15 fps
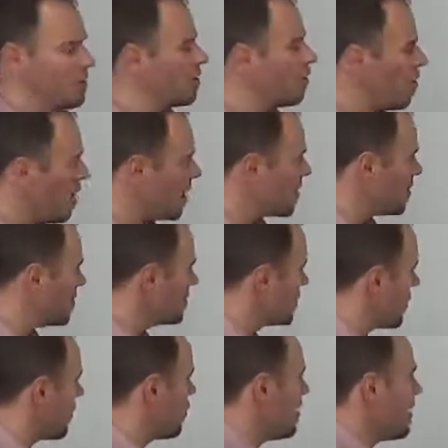groups that are required to
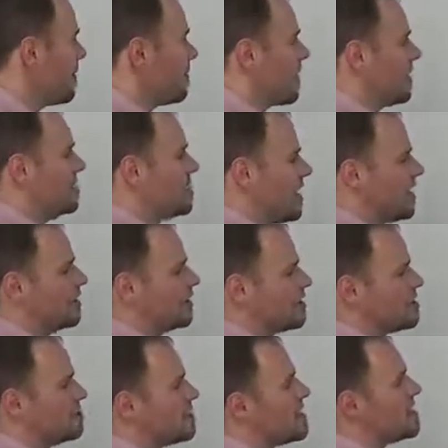do so.
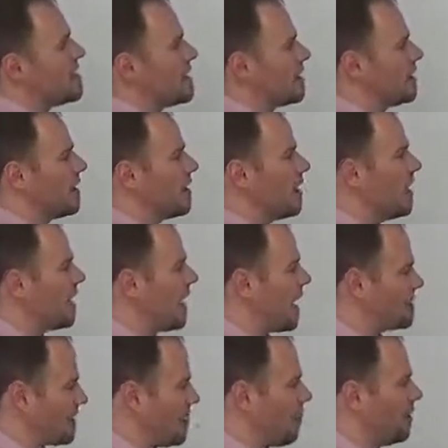Generally speaking,
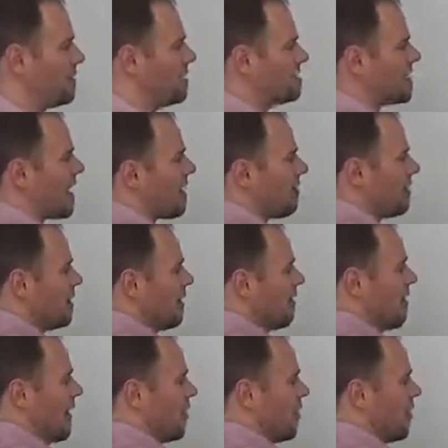as I point this out,